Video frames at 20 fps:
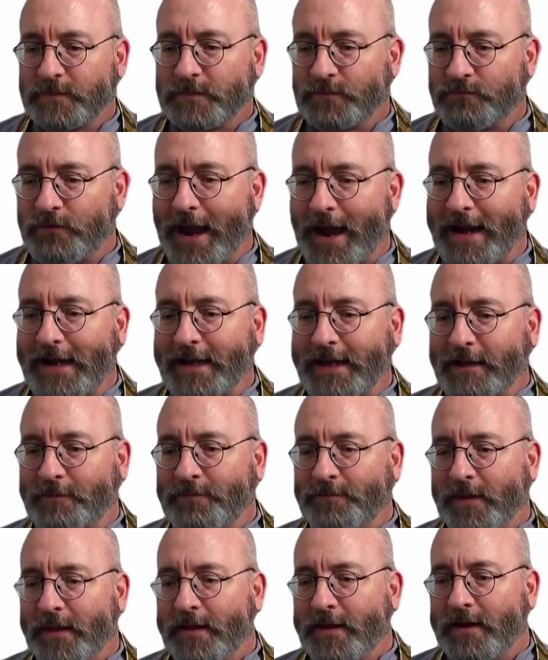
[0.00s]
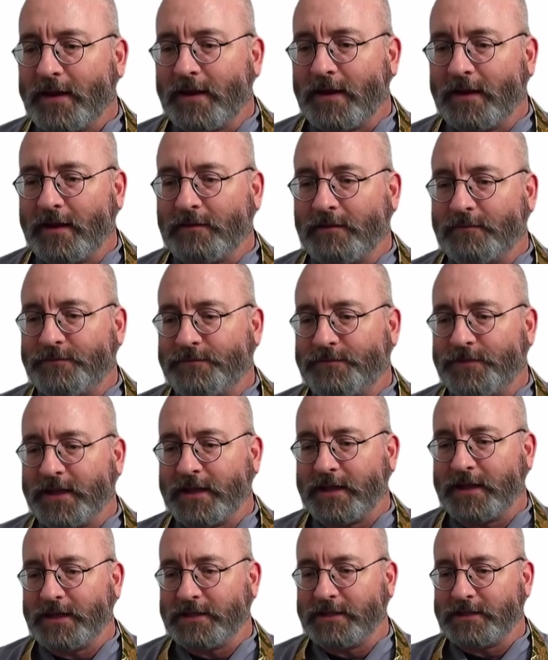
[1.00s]
writing of
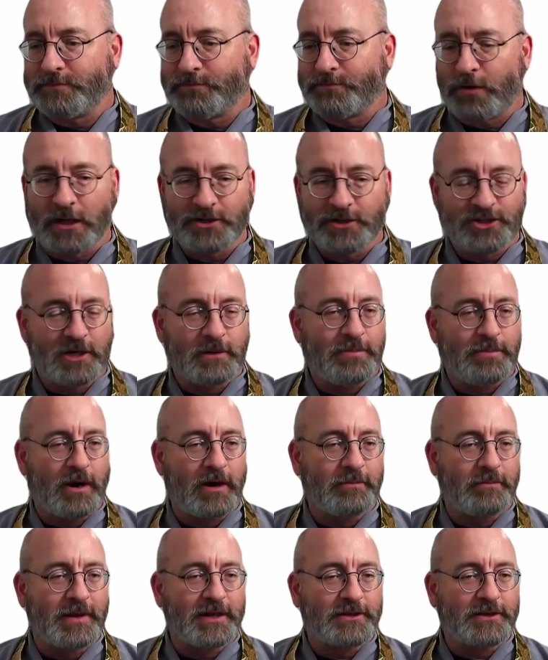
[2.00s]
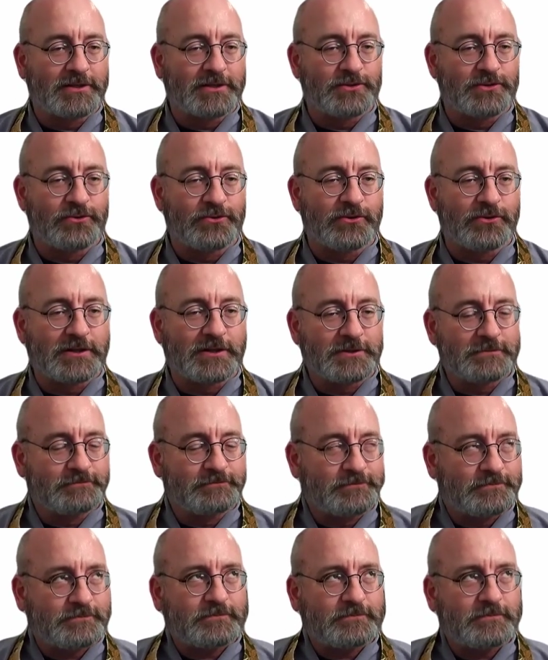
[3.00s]
these Prajnaparamita sutras.
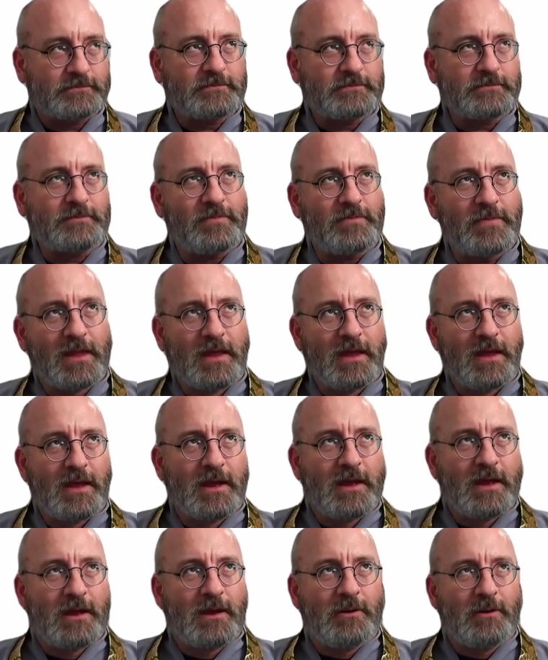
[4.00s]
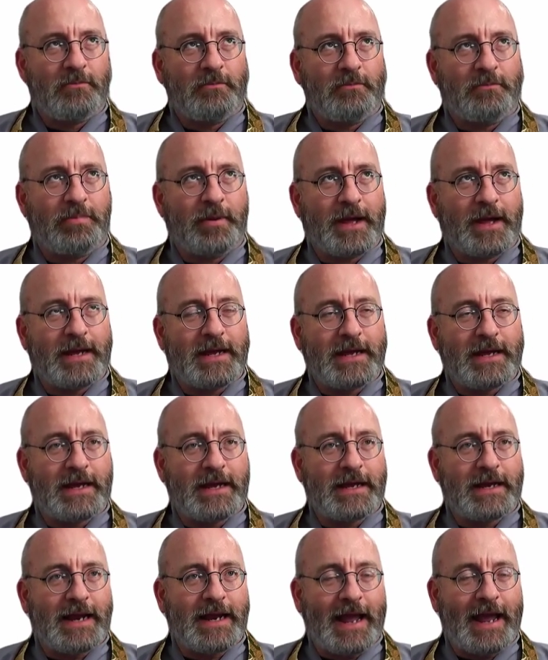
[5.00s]
But
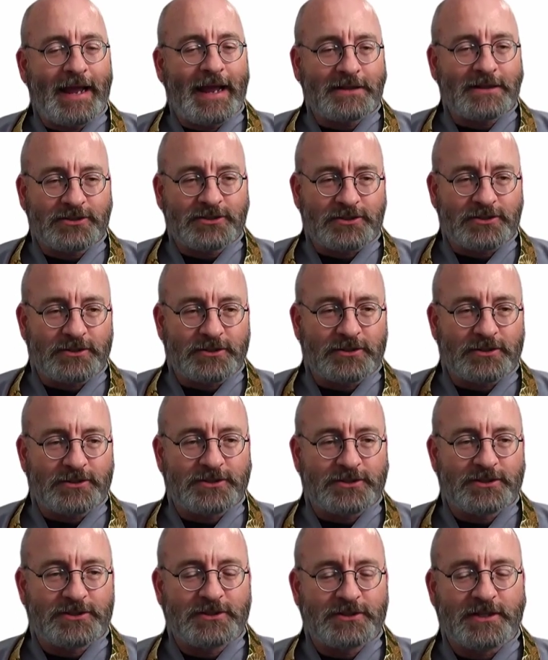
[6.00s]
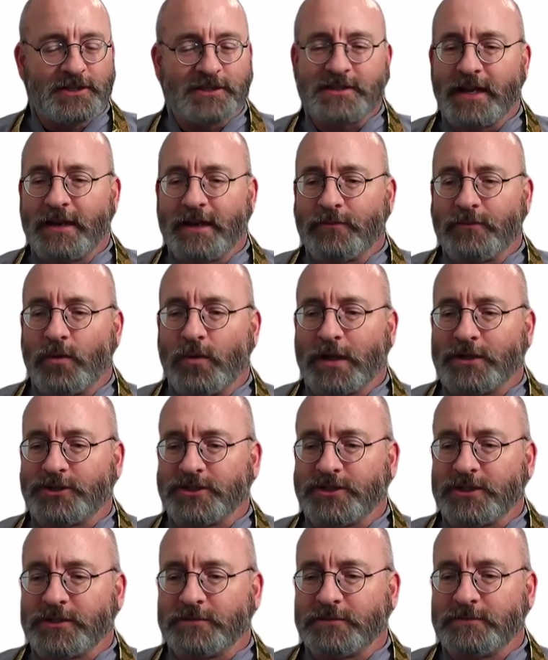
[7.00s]
it answers the same
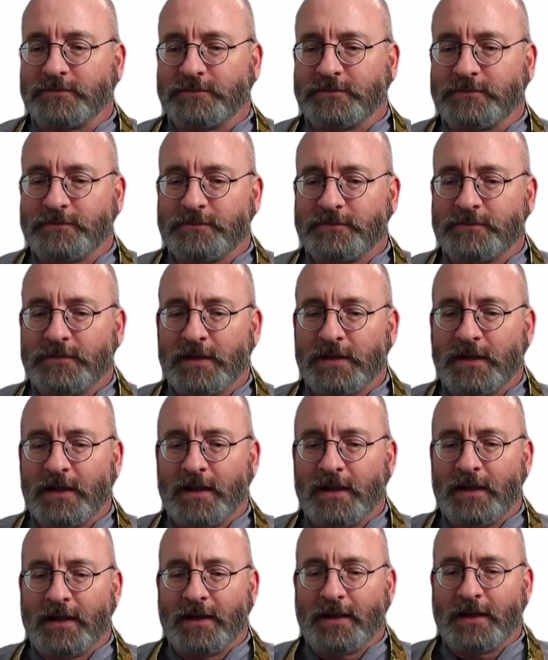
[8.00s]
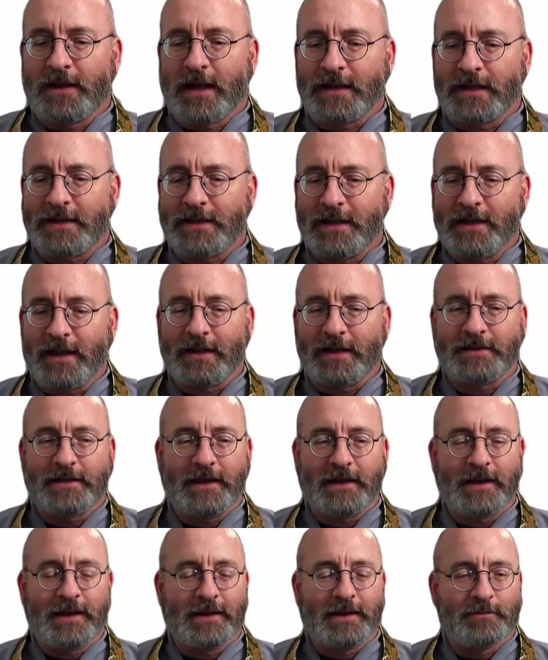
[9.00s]
question. Gate,
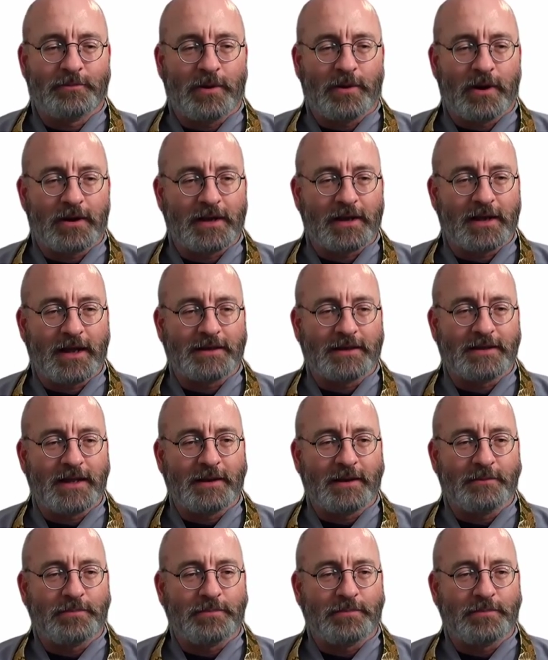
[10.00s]
gate, paragate,